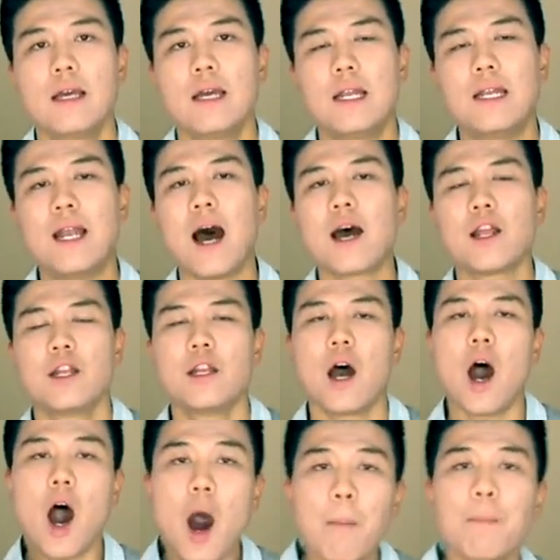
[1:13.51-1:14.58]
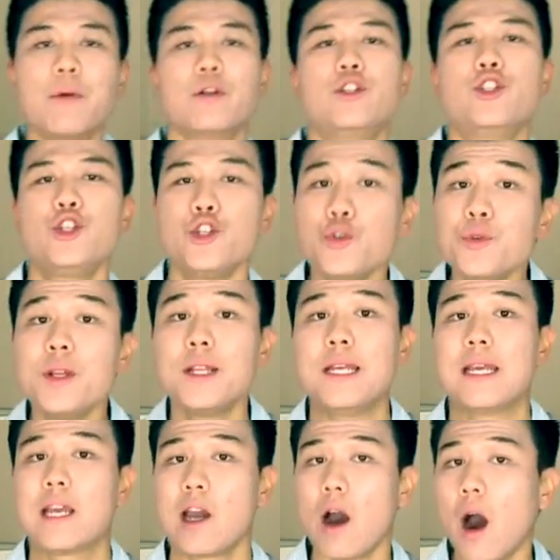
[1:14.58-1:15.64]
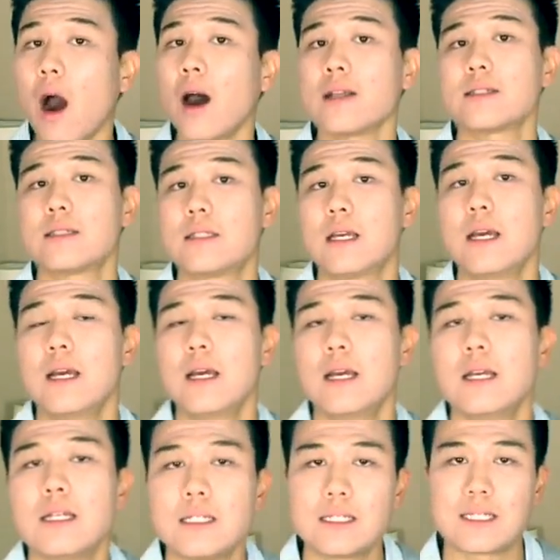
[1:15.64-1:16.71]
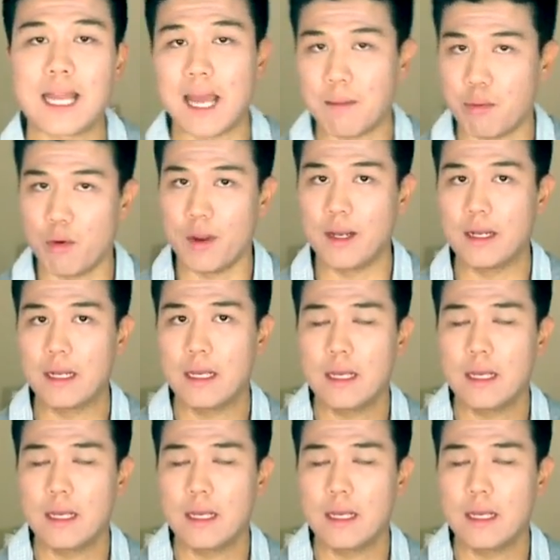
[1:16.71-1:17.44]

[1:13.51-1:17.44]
not an opportunity cost standpoint.